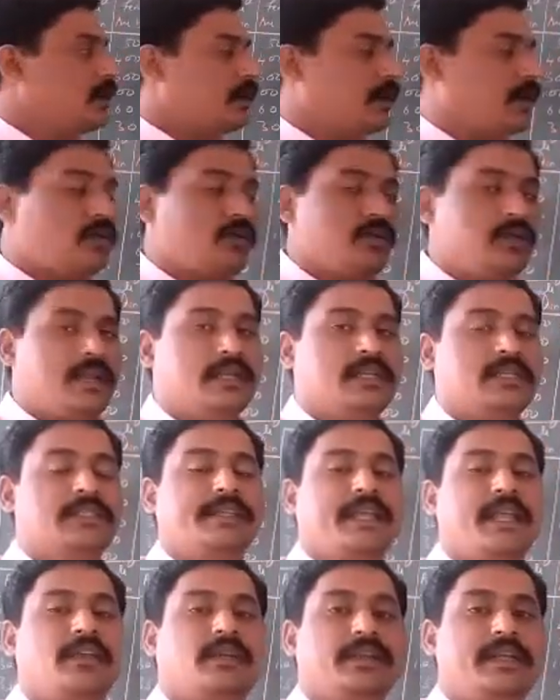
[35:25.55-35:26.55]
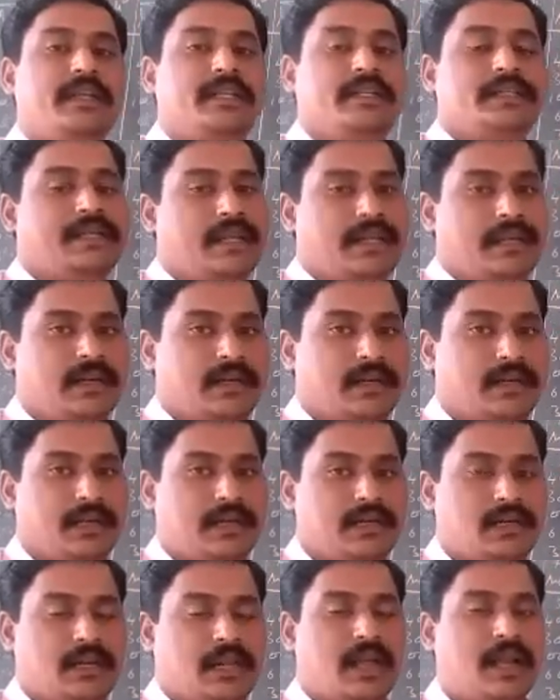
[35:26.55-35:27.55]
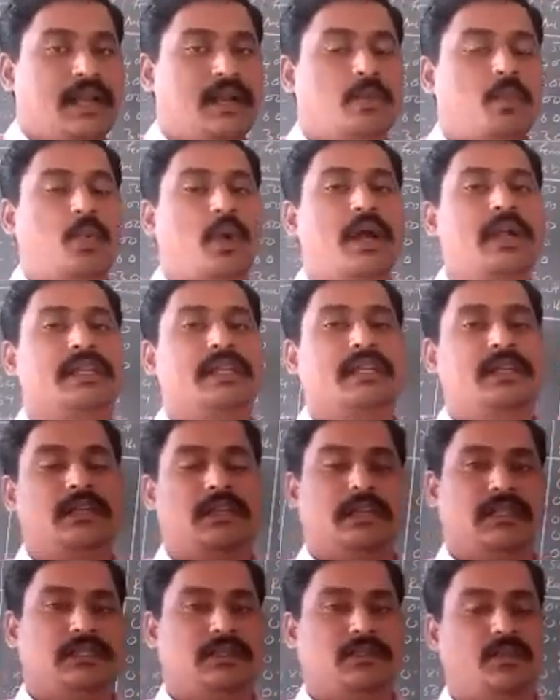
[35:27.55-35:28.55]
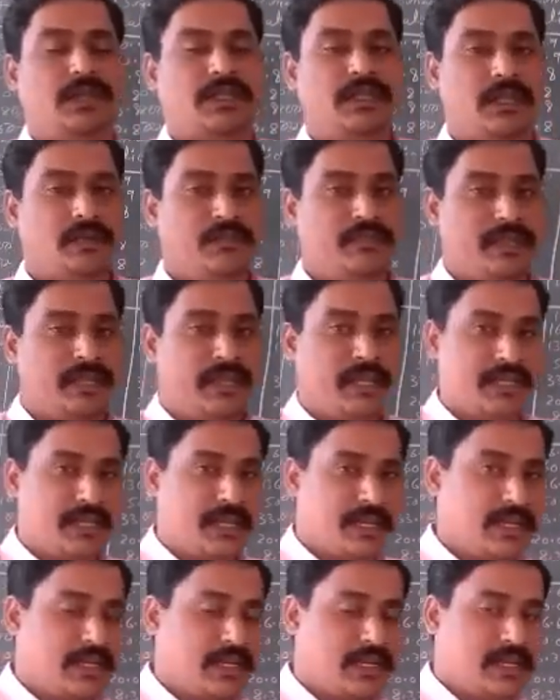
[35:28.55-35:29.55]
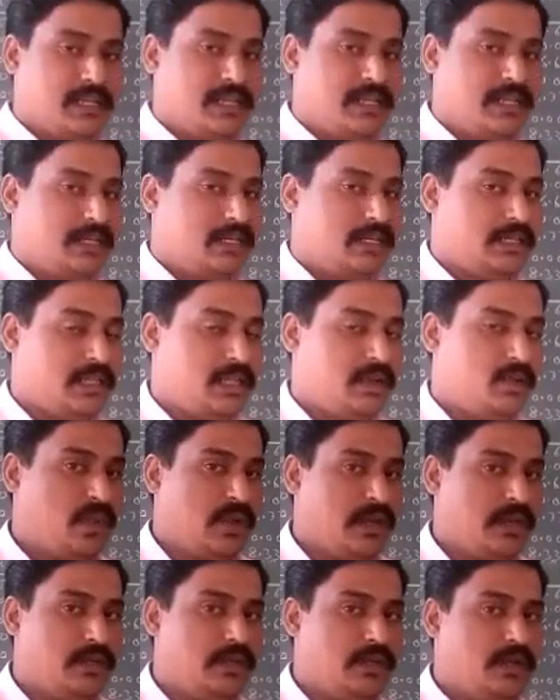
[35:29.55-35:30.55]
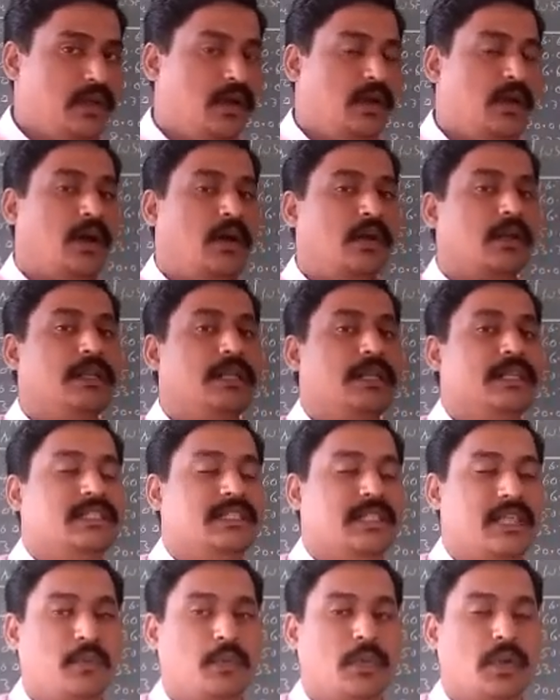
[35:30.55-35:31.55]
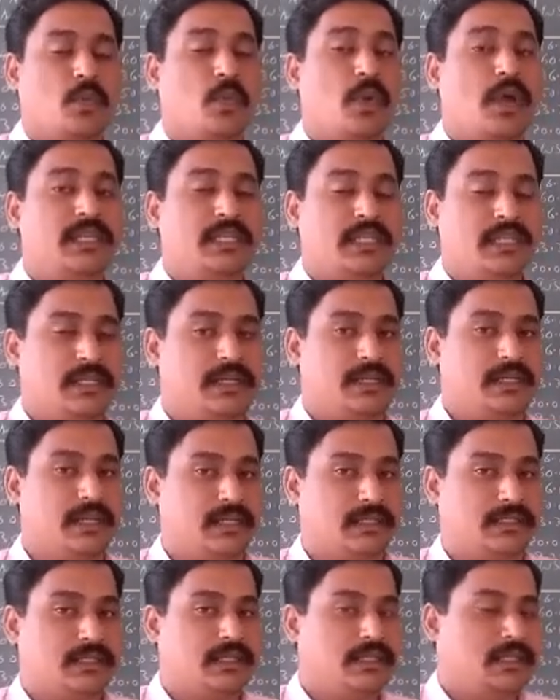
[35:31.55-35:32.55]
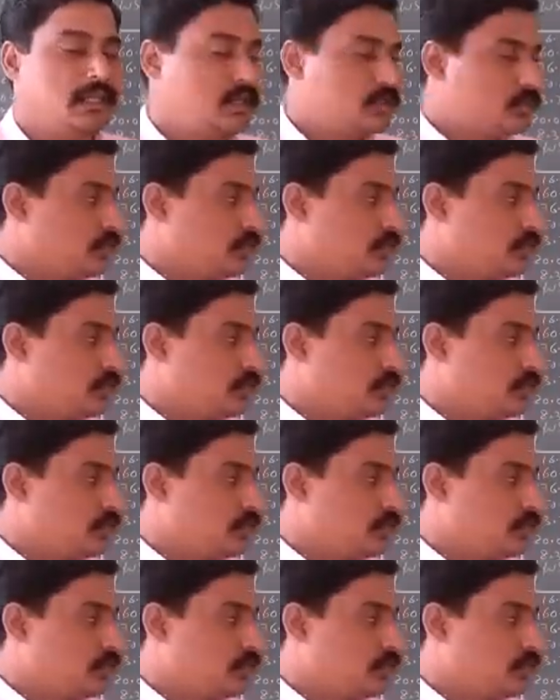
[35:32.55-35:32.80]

Now let us calculate NRR and what it tells, whether we get NRR greater than 1 or less than 1, what it tells.